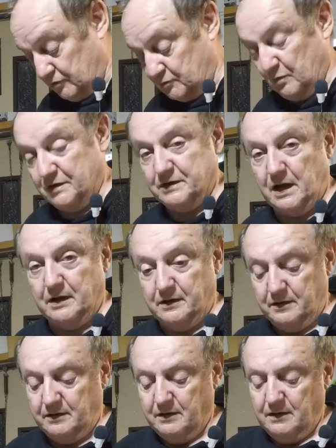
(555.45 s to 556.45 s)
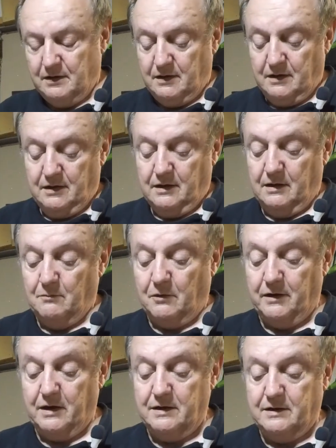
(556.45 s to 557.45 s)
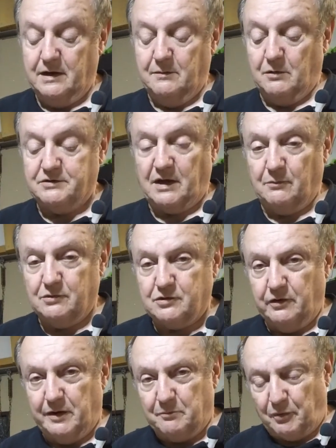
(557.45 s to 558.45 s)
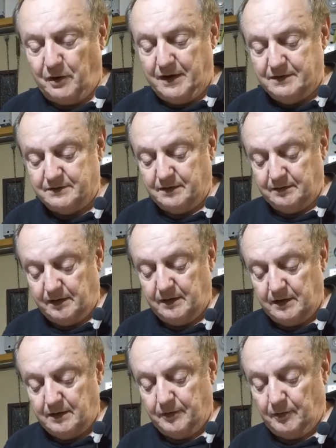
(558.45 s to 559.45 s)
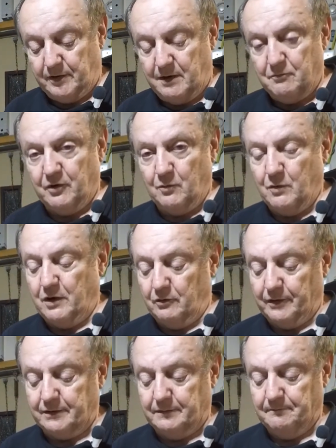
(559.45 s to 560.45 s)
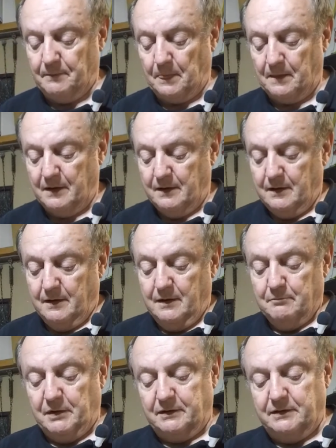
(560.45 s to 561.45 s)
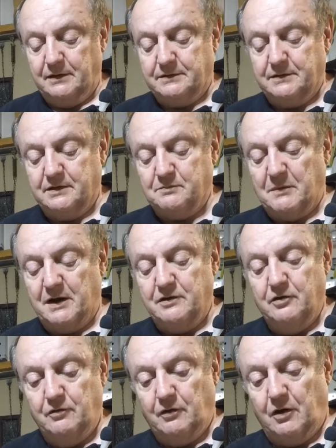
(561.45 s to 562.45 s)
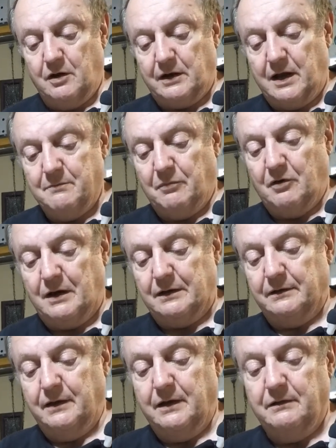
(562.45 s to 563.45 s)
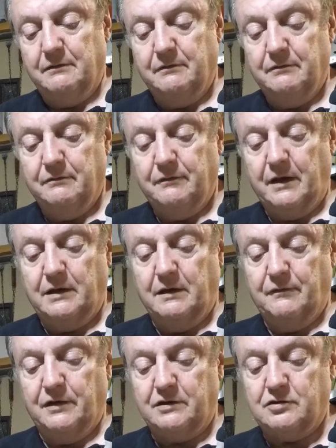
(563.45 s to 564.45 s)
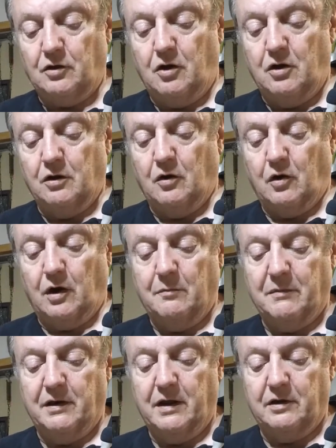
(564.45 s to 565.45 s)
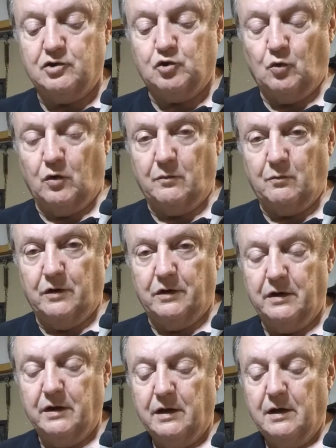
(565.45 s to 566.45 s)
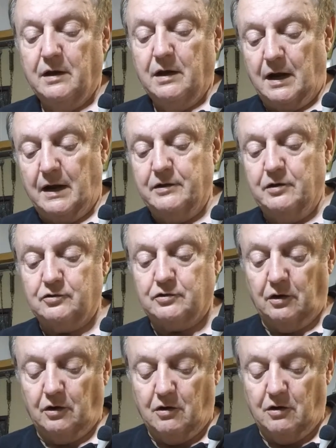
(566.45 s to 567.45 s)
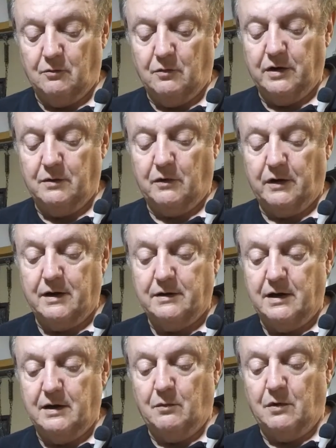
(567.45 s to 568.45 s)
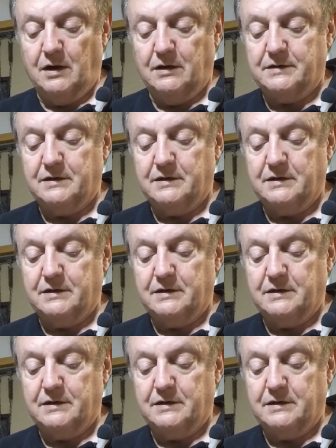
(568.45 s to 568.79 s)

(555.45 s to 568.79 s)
one done. And what I did was, I was going to braze it, and then I thought I'm going to weld it. But this is my new lock I bought, and they give you this long arm and then a short one. I used the long one, and what I did was,